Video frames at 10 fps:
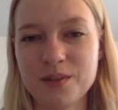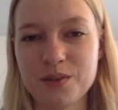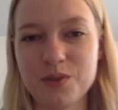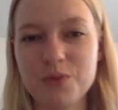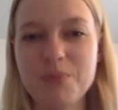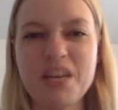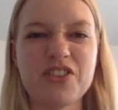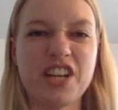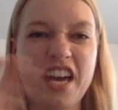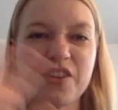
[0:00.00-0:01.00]
Two
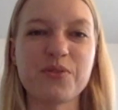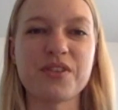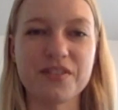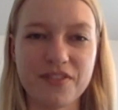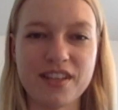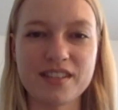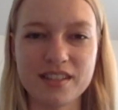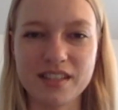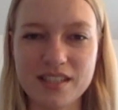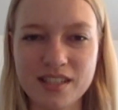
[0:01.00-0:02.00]
major categories of things,
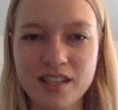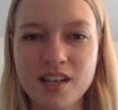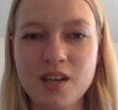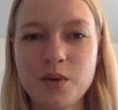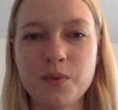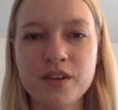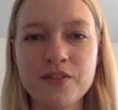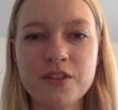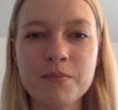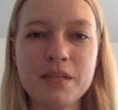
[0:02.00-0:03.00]
at least. One
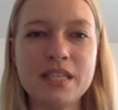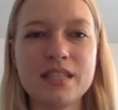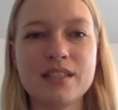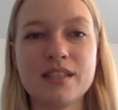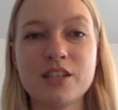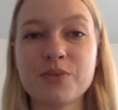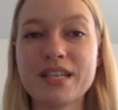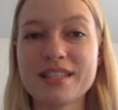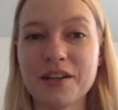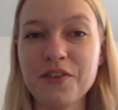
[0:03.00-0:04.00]
of them is the degree
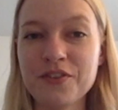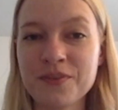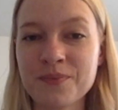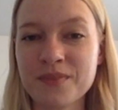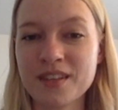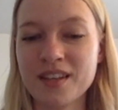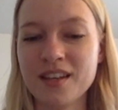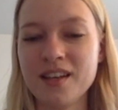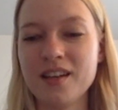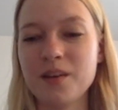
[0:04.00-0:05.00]
itself,
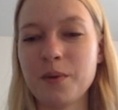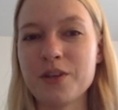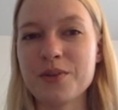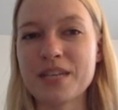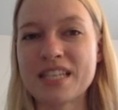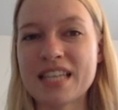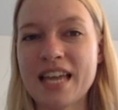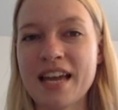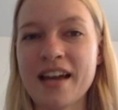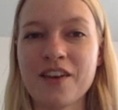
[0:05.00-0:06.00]
where you can
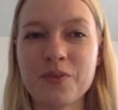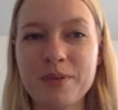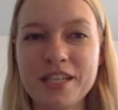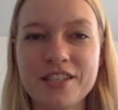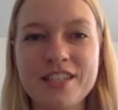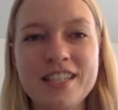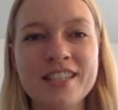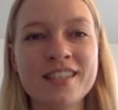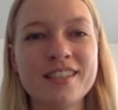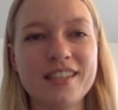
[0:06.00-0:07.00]
say, I have a
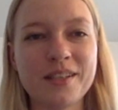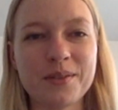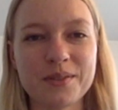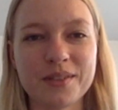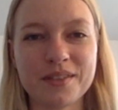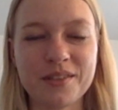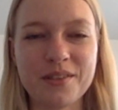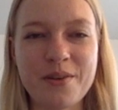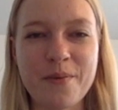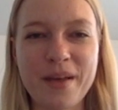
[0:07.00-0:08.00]
PhD, it goes on
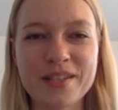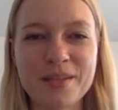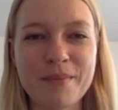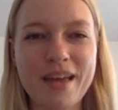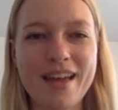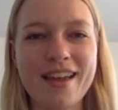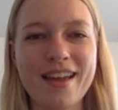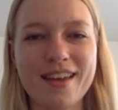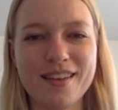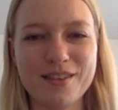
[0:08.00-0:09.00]
your resume,
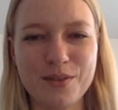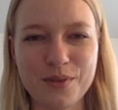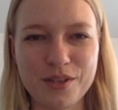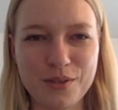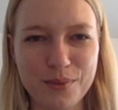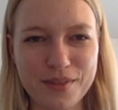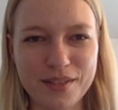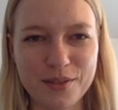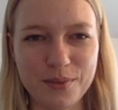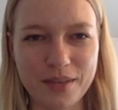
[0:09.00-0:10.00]
and you can use
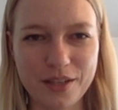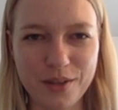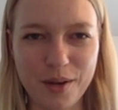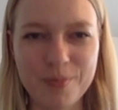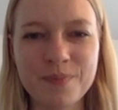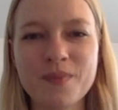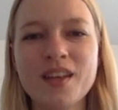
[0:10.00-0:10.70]
it to get jobs.